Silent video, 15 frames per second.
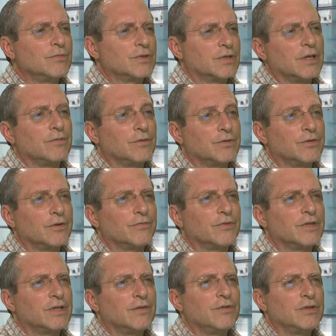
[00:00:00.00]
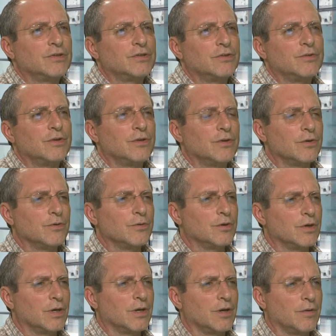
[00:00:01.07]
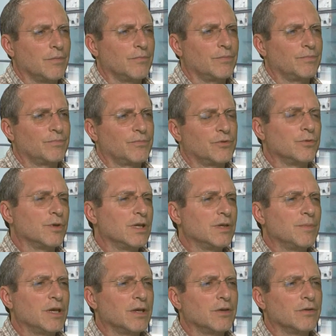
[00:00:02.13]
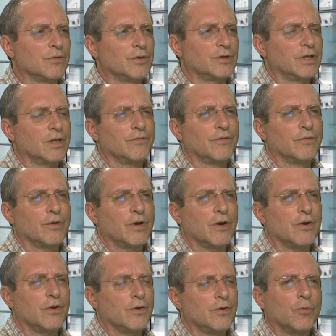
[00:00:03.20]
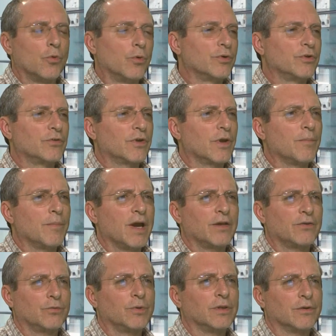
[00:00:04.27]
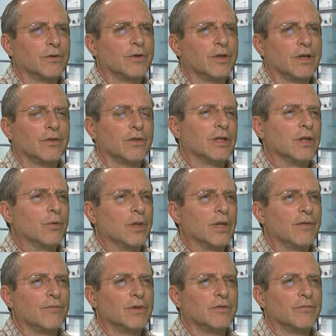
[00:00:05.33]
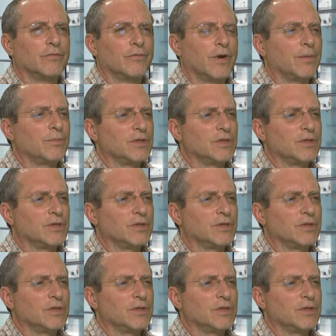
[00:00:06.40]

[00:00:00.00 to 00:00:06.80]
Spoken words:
can reserve the TV studio through email or a telephone call, or just come by Suite 30 on the lower level of Ramsey